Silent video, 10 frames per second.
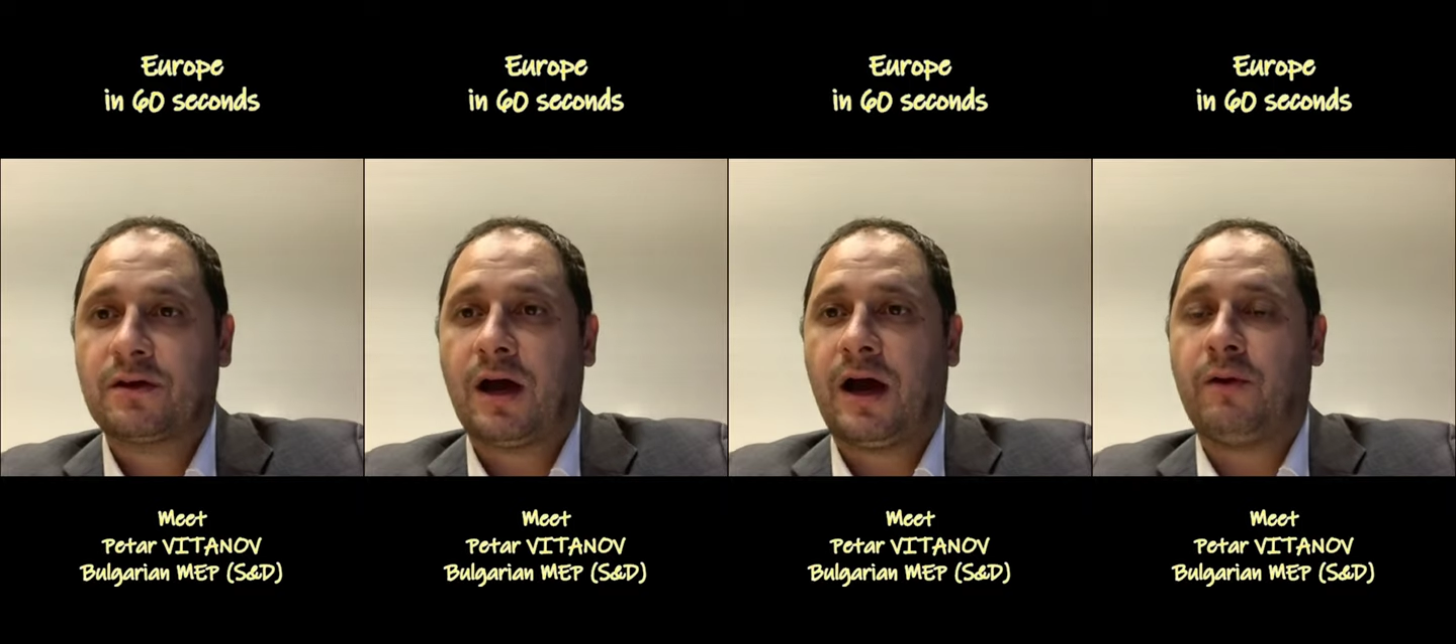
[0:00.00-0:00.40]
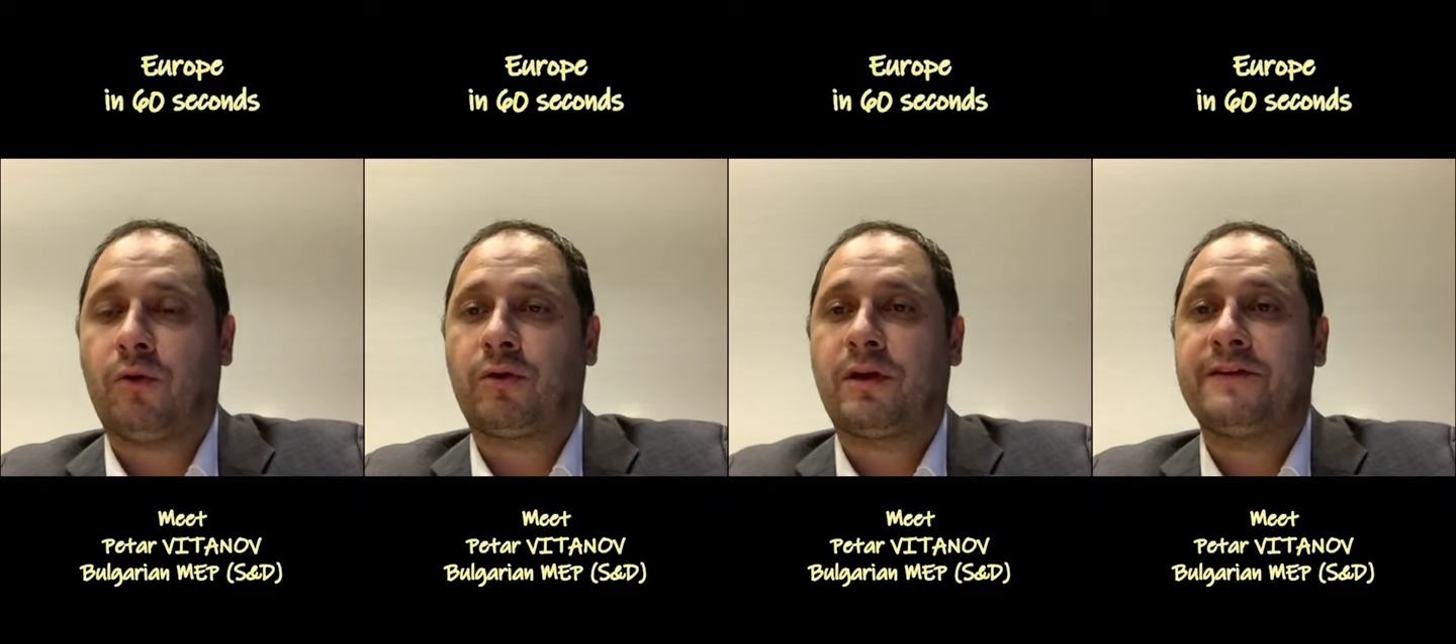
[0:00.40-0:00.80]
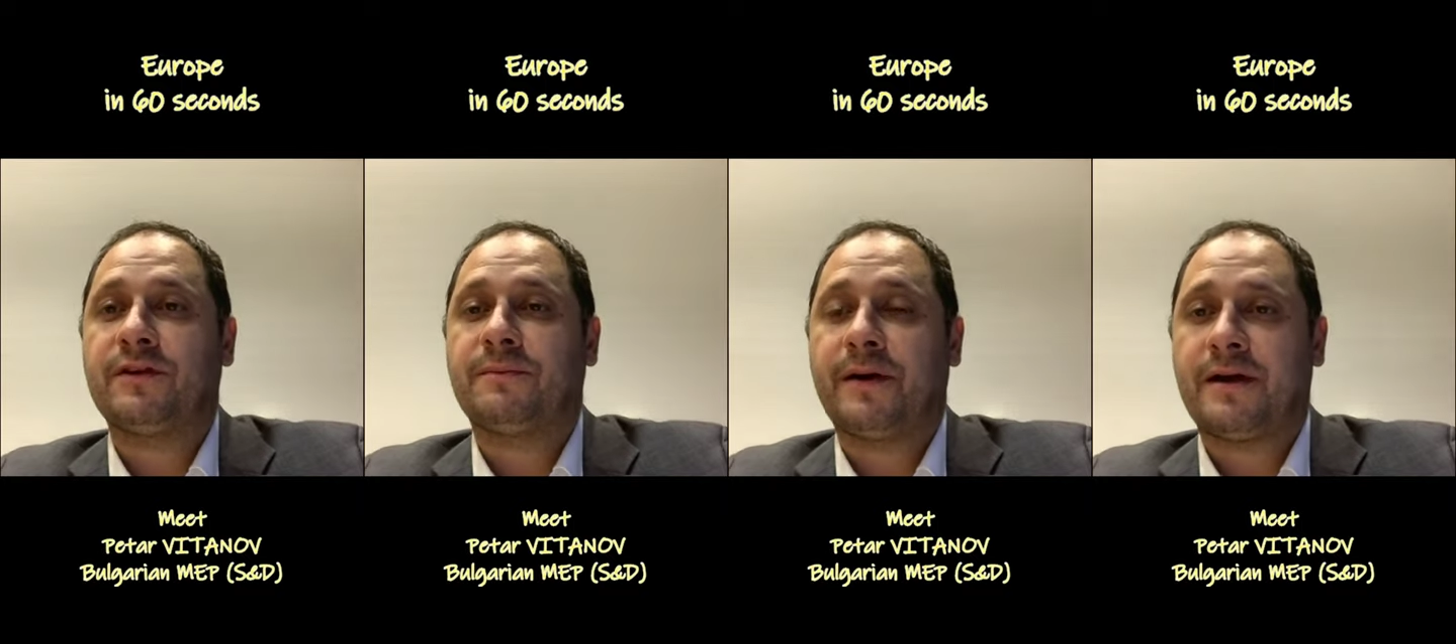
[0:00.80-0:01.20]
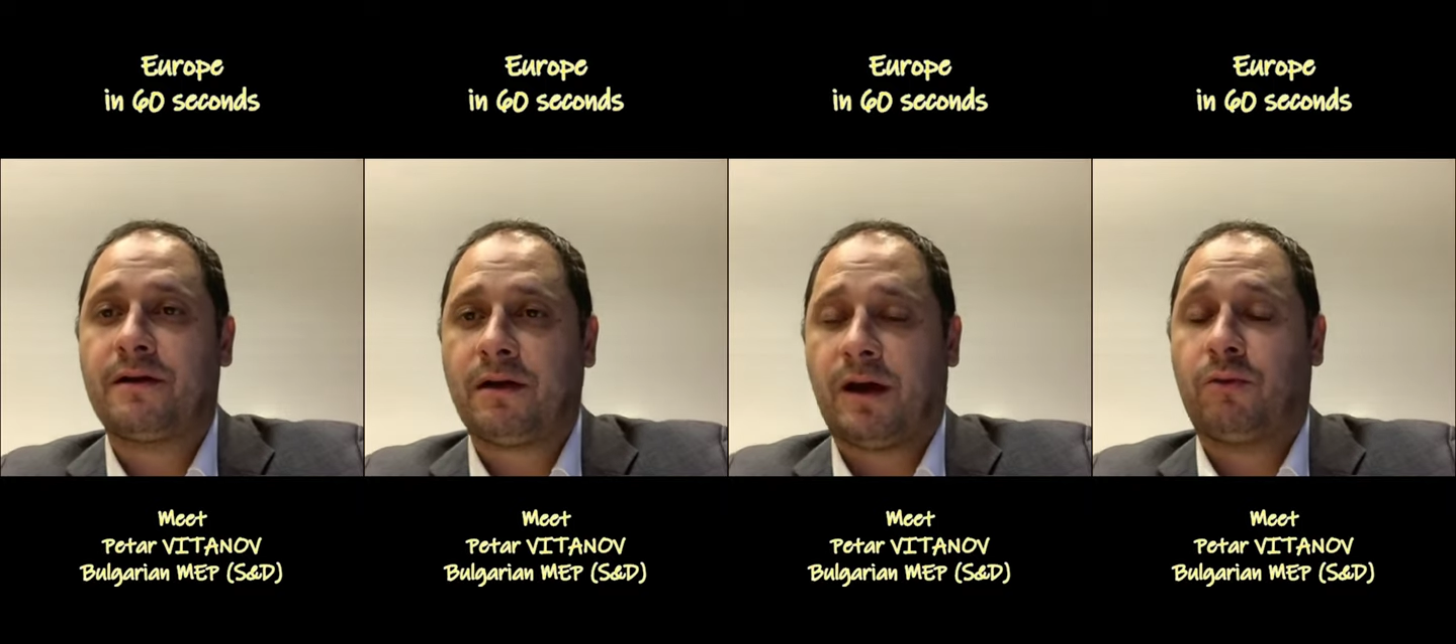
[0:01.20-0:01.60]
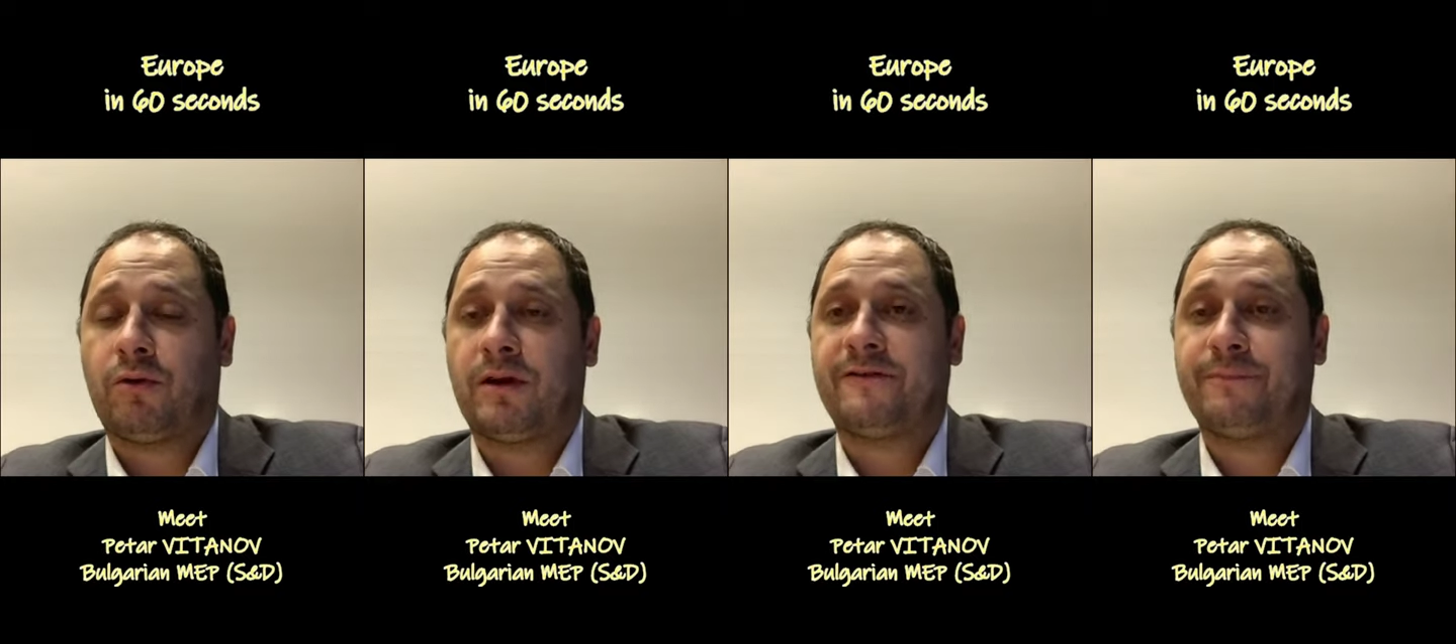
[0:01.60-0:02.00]
I want to live in a better, I
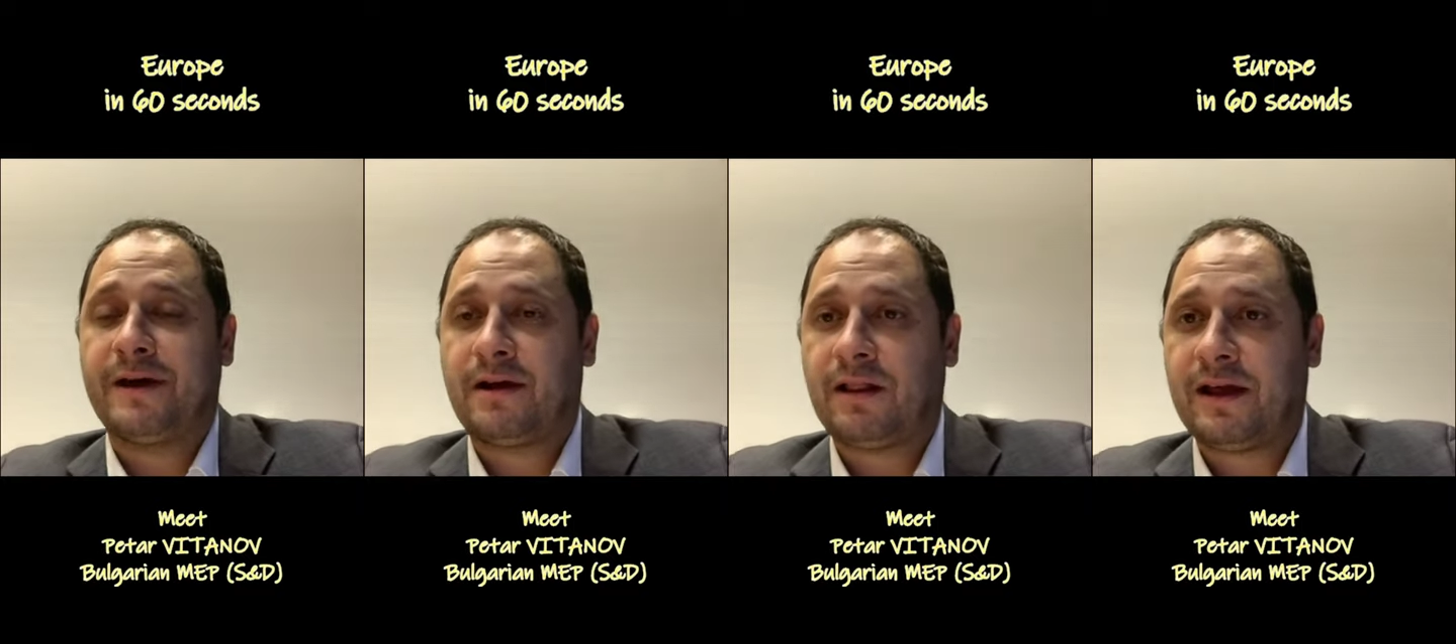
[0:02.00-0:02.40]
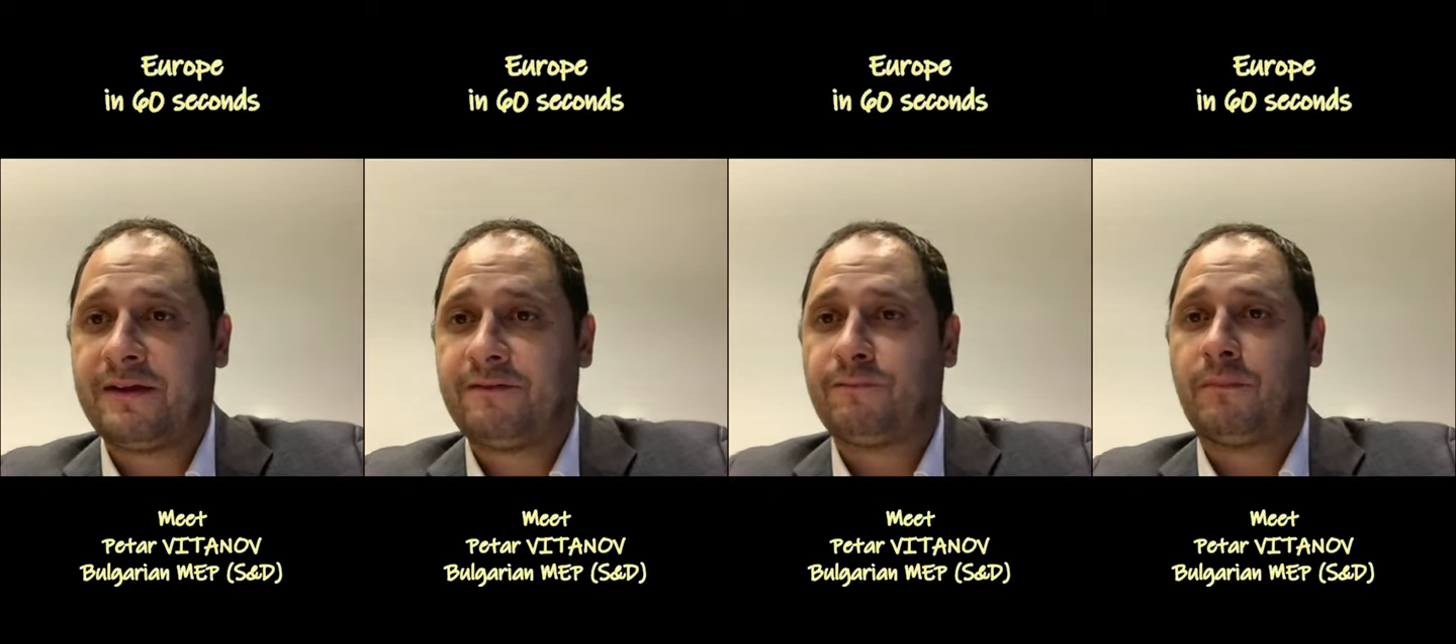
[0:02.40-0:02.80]
want to live better life.